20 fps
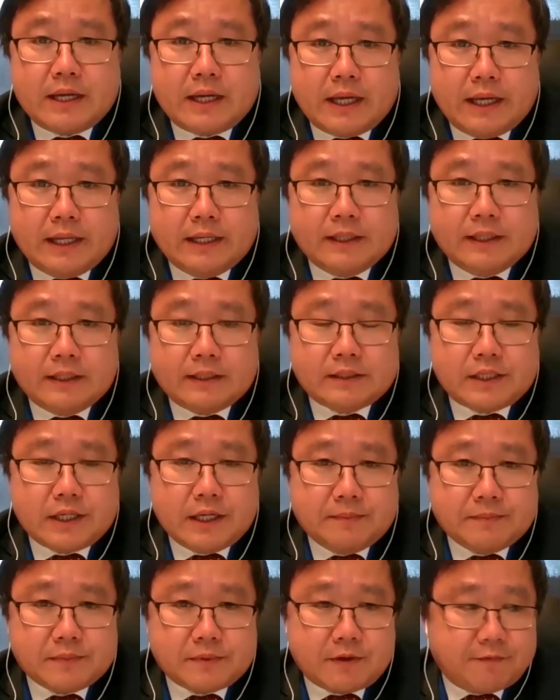in
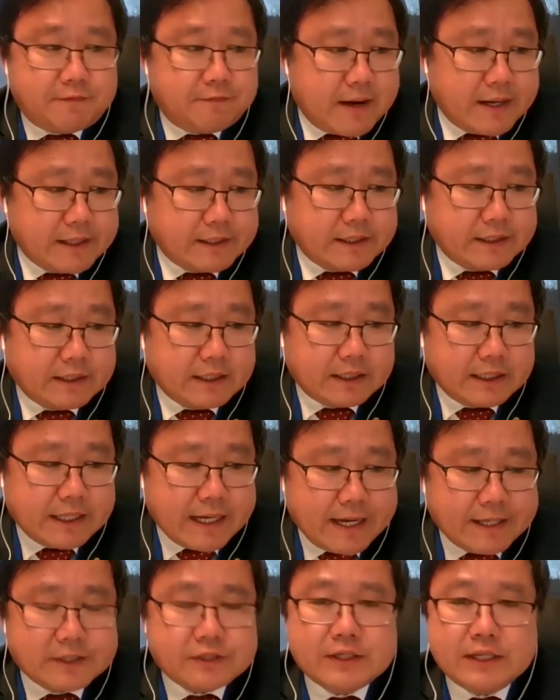terms of fighting
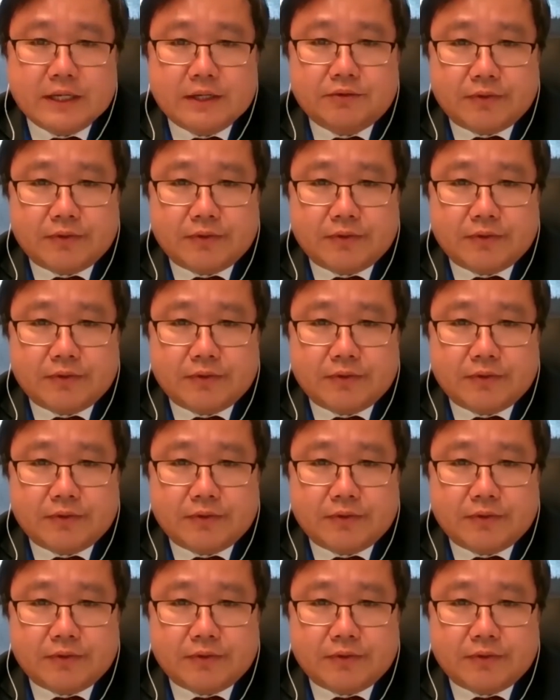against